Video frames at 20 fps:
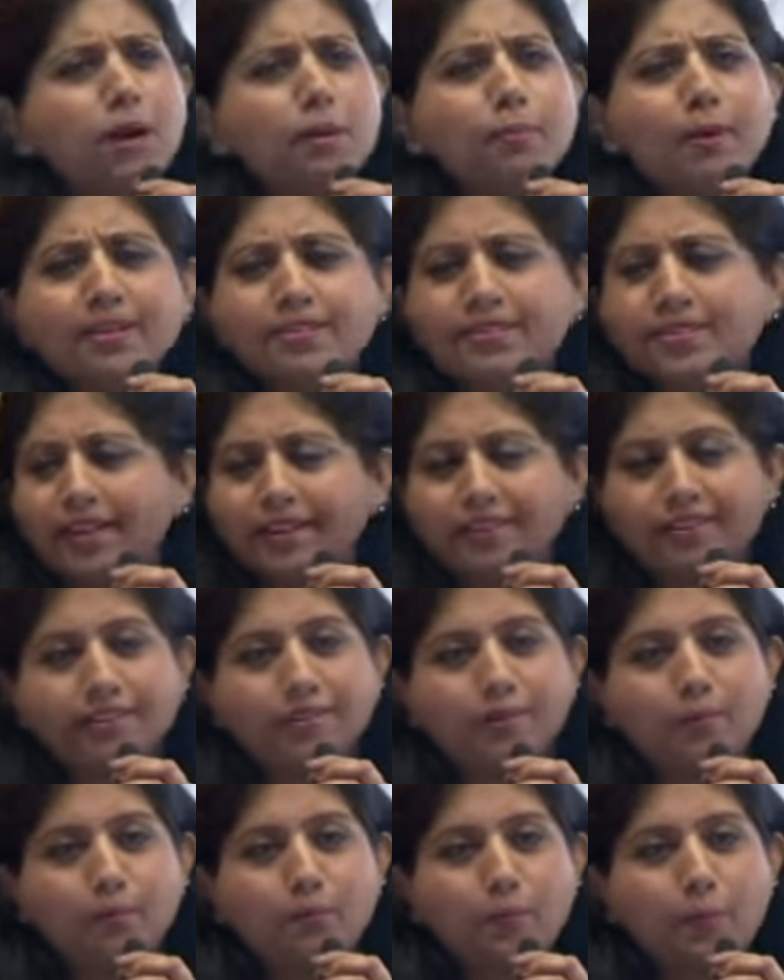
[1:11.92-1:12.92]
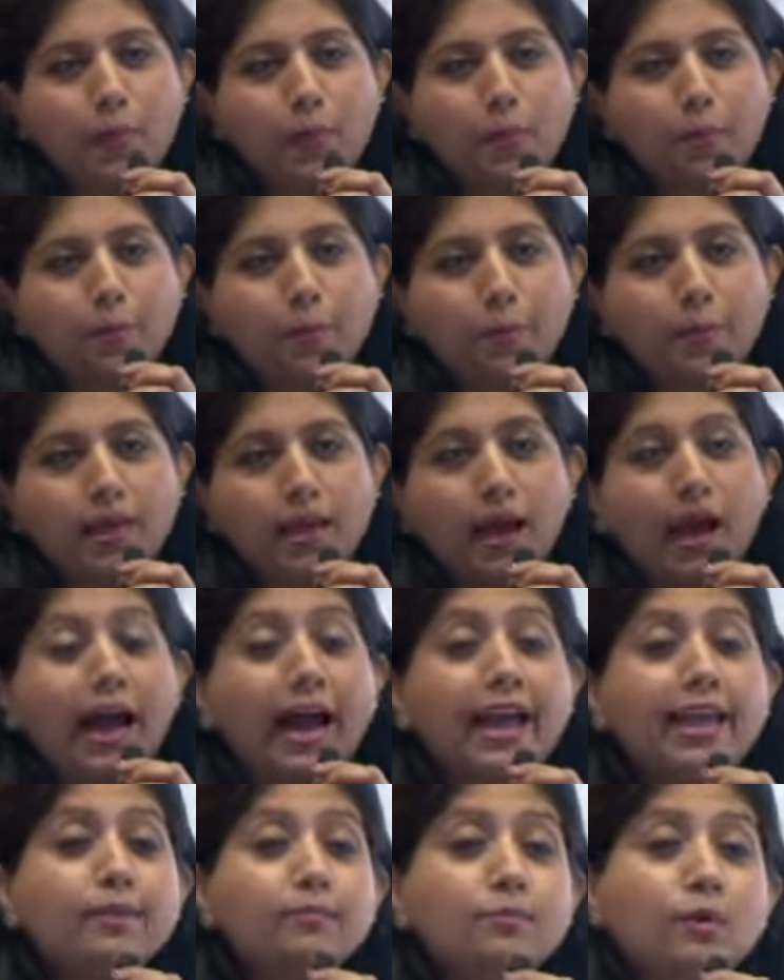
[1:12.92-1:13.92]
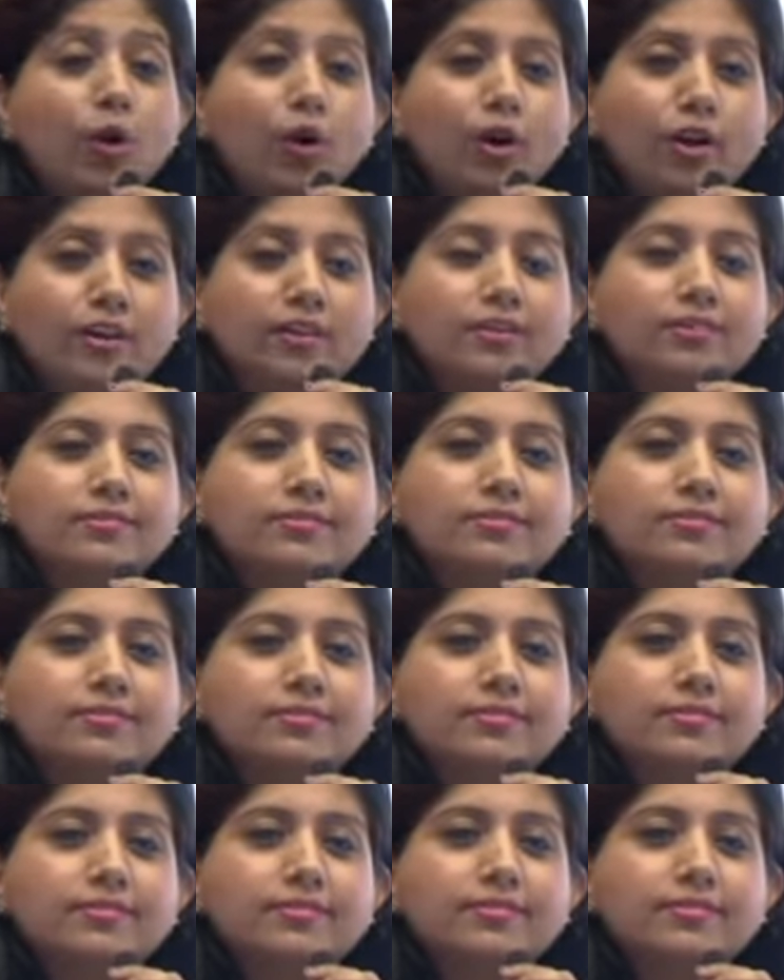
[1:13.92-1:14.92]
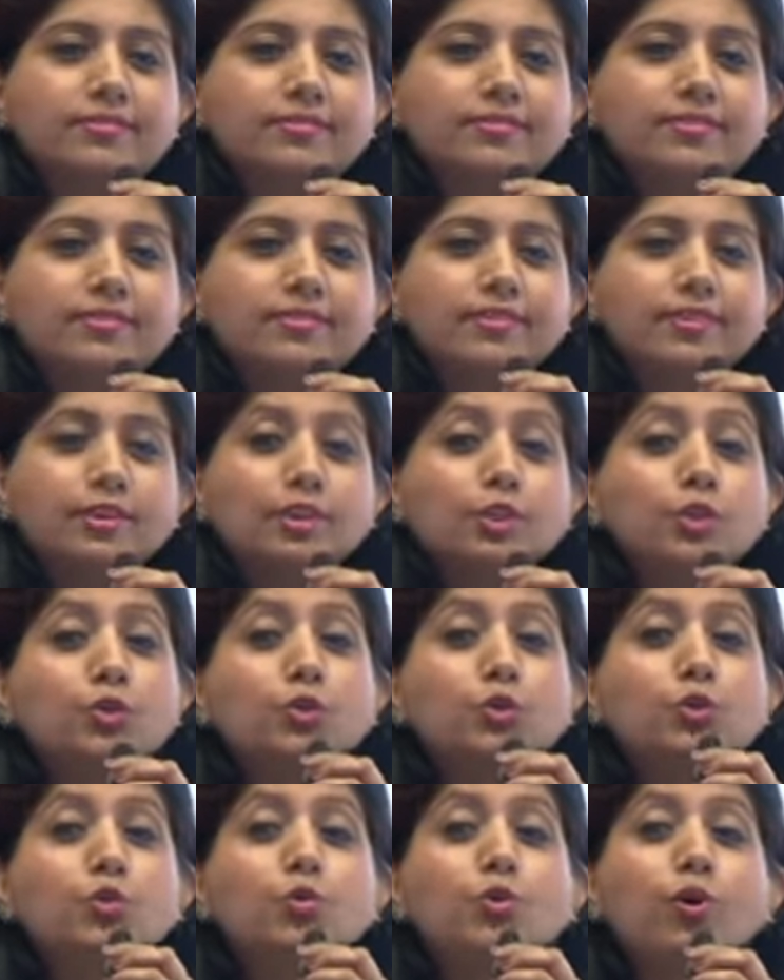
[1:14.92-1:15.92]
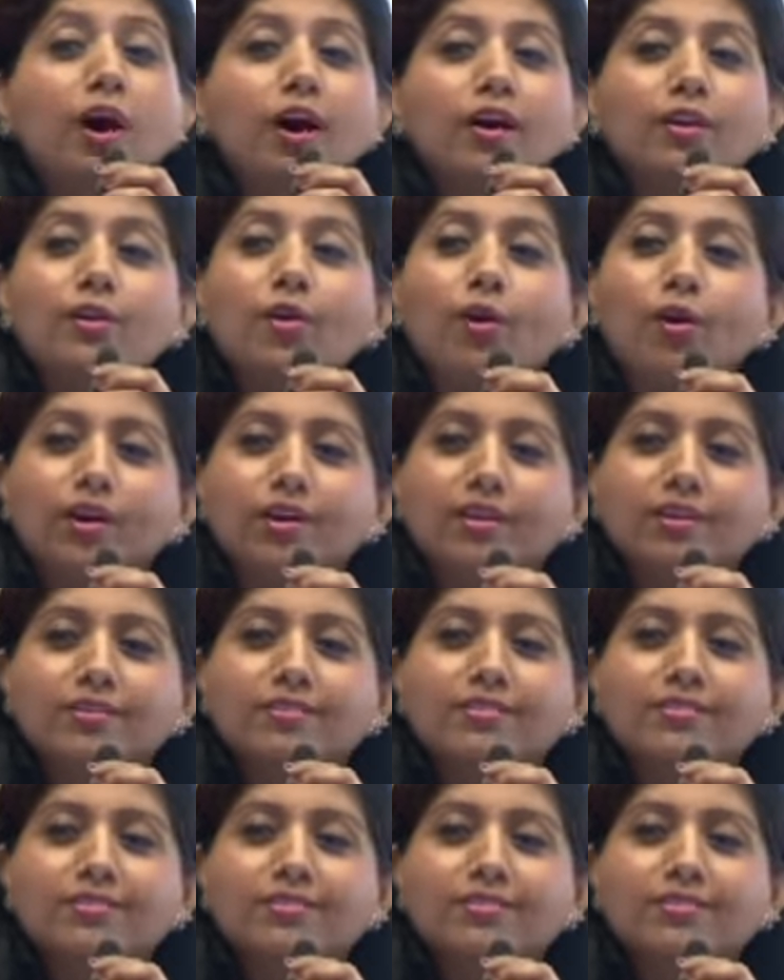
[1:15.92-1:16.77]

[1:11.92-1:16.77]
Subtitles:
Baba said, I am God, you too are God.